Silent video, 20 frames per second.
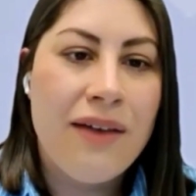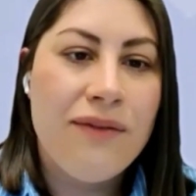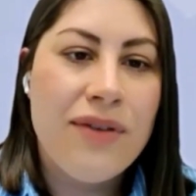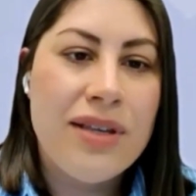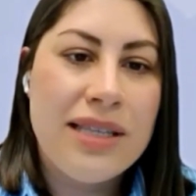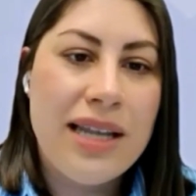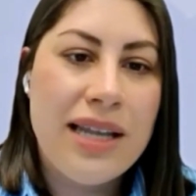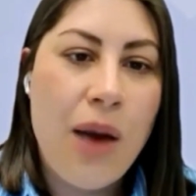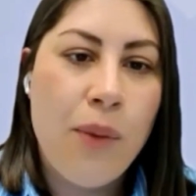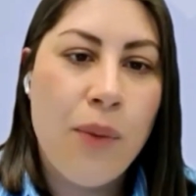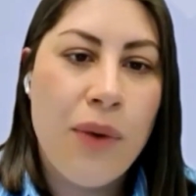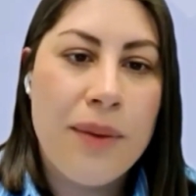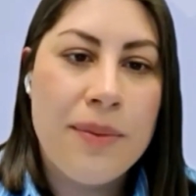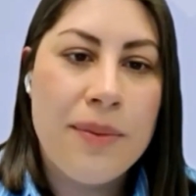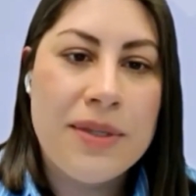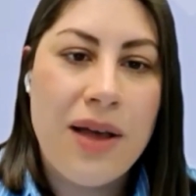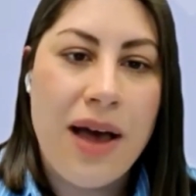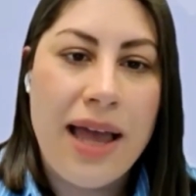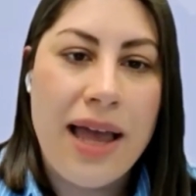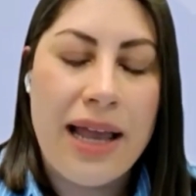Visit our
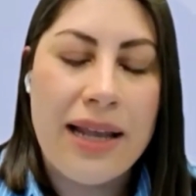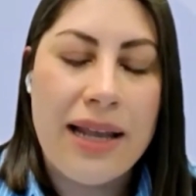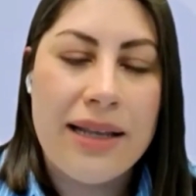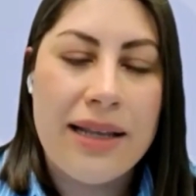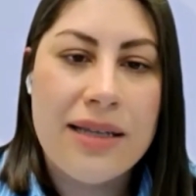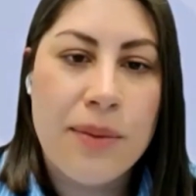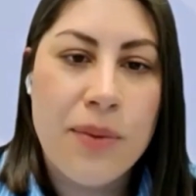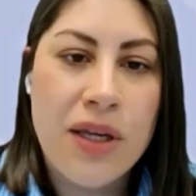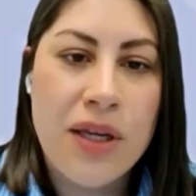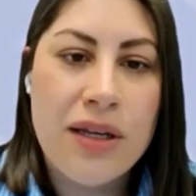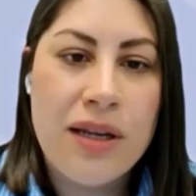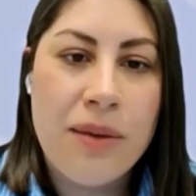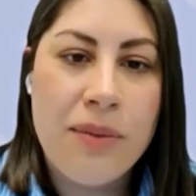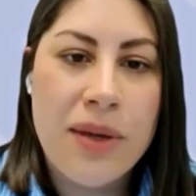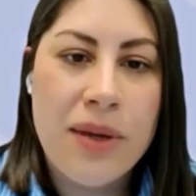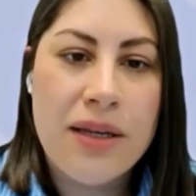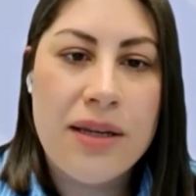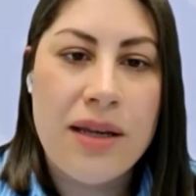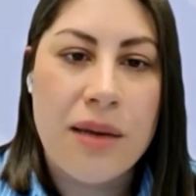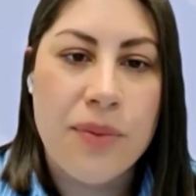website at
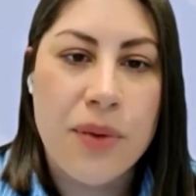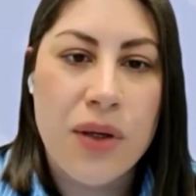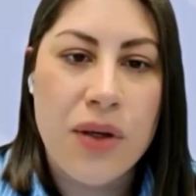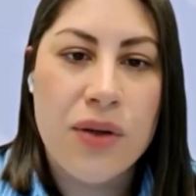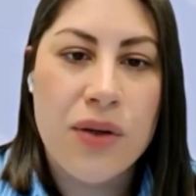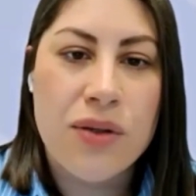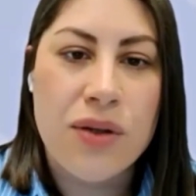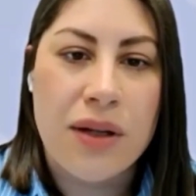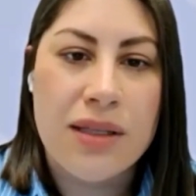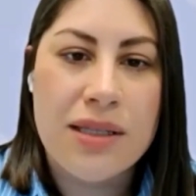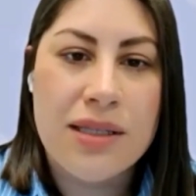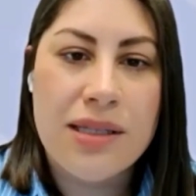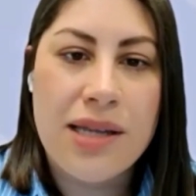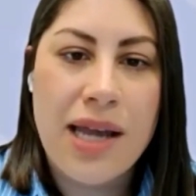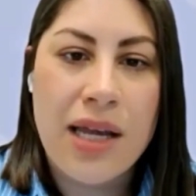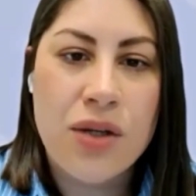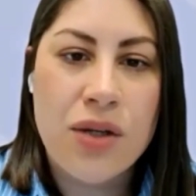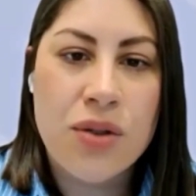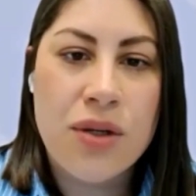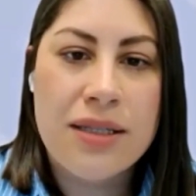
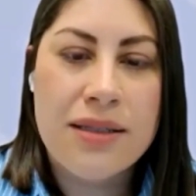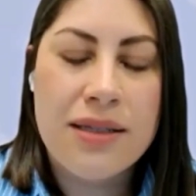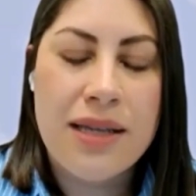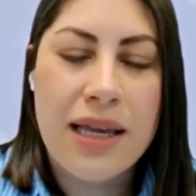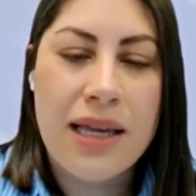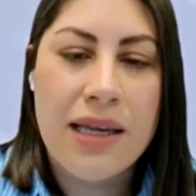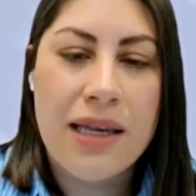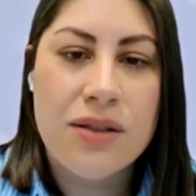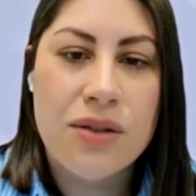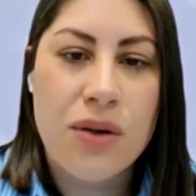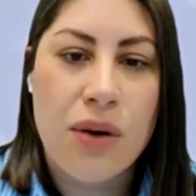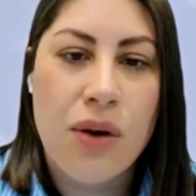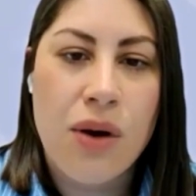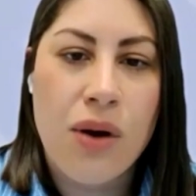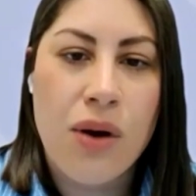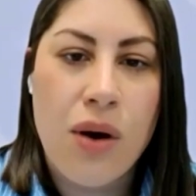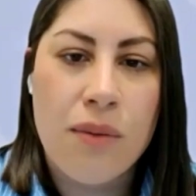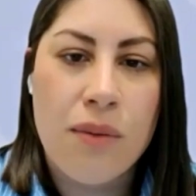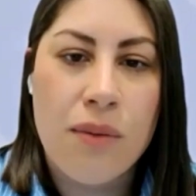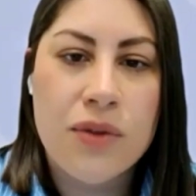
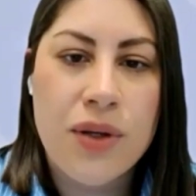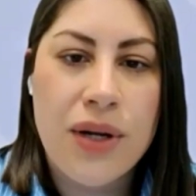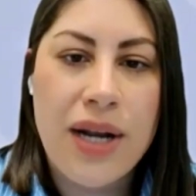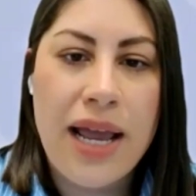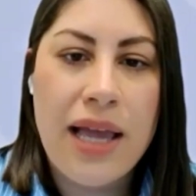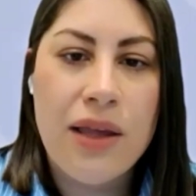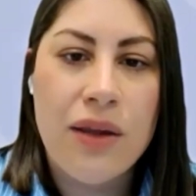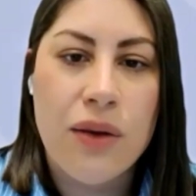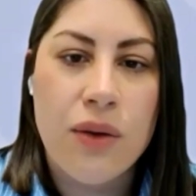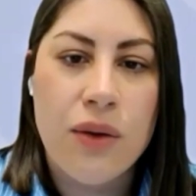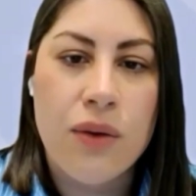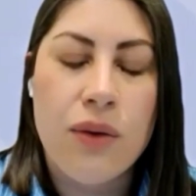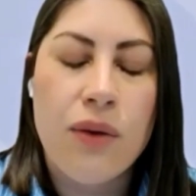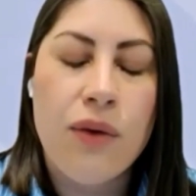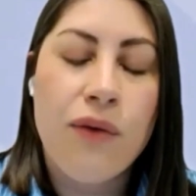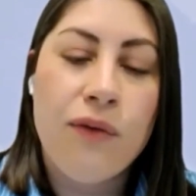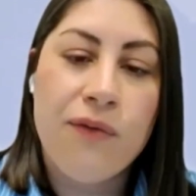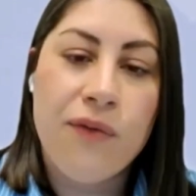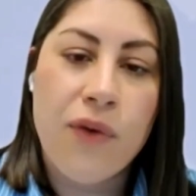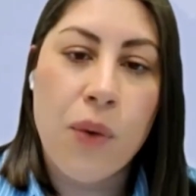
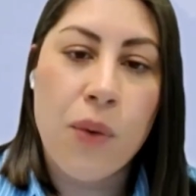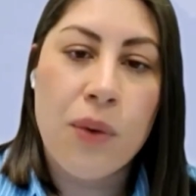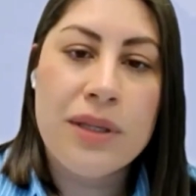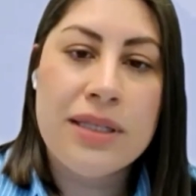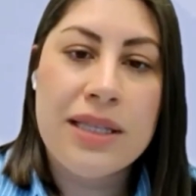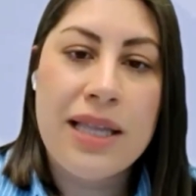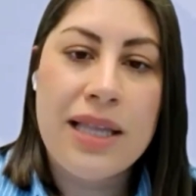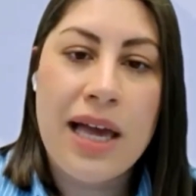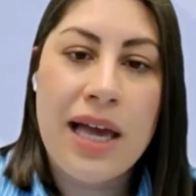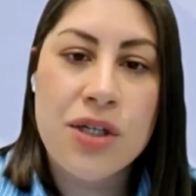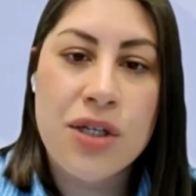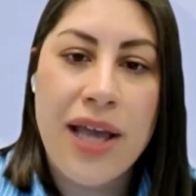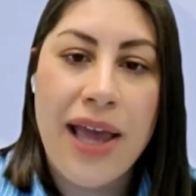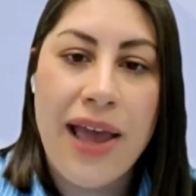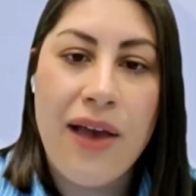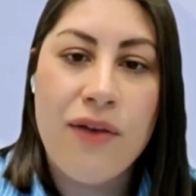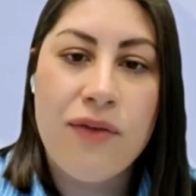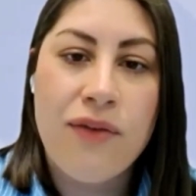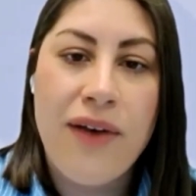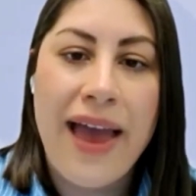
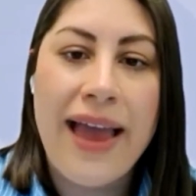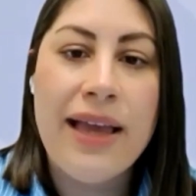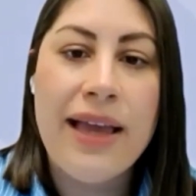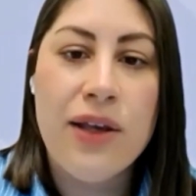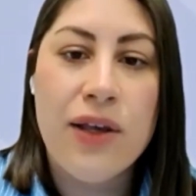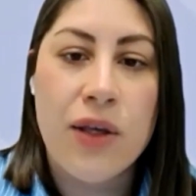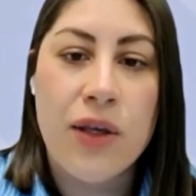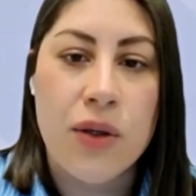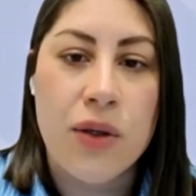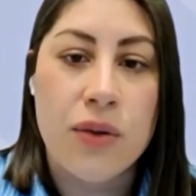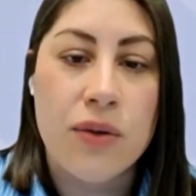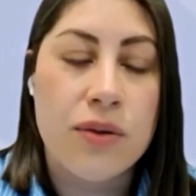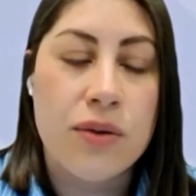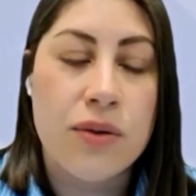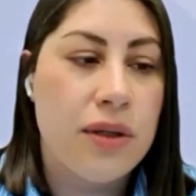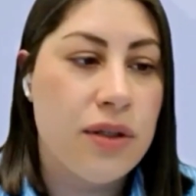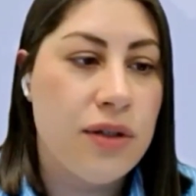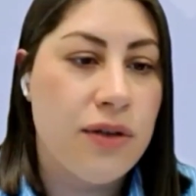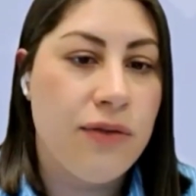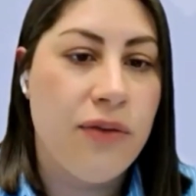
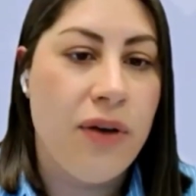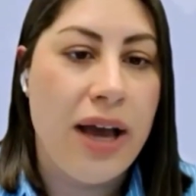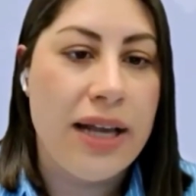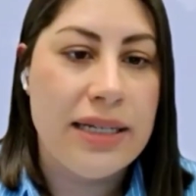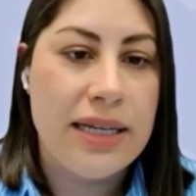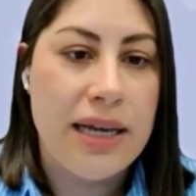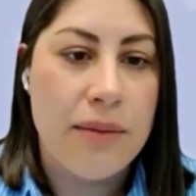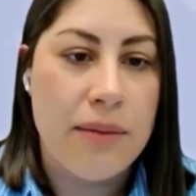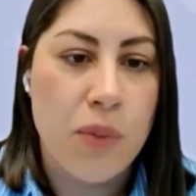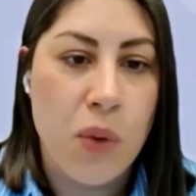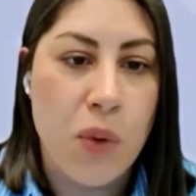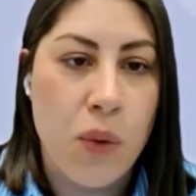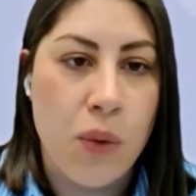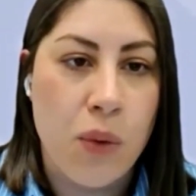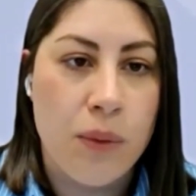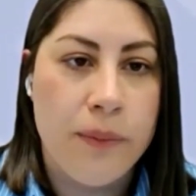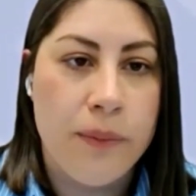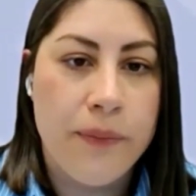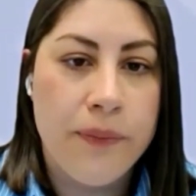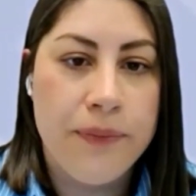www.statetrustees.com.au/FAQs to find out
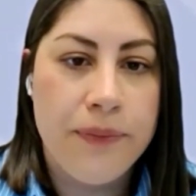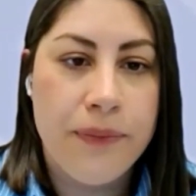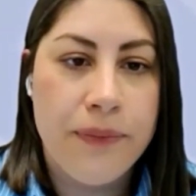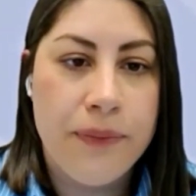more.